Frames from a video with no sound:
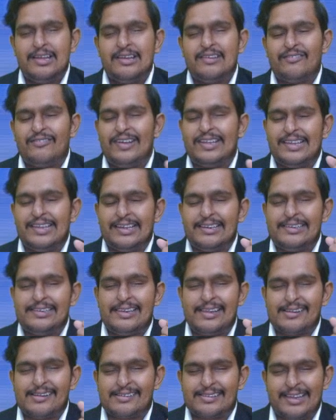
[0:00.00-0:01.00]
whether it
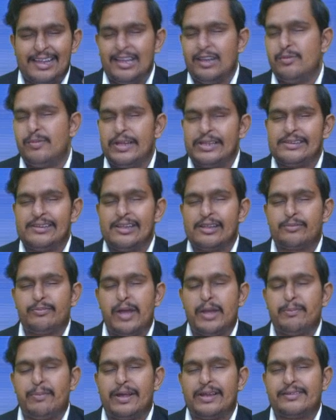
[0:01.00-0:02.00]
is steel business by
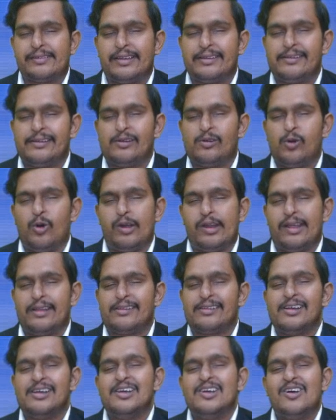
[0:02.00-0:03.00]
purchasing chorus
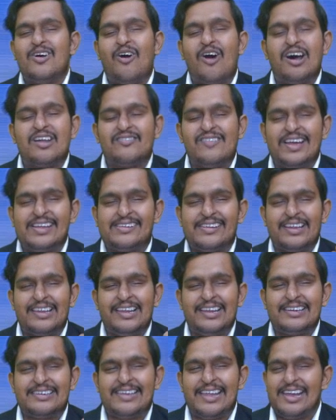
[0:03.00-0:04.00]
or by
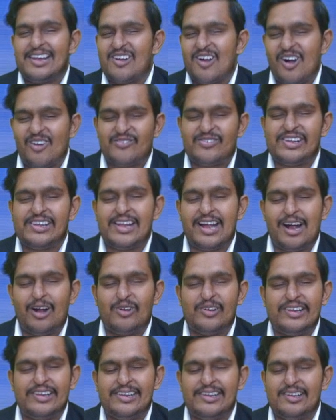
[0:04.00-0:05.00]
selling tea, coffee
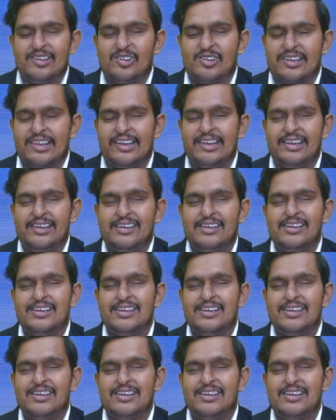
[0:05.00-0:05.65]
in UK,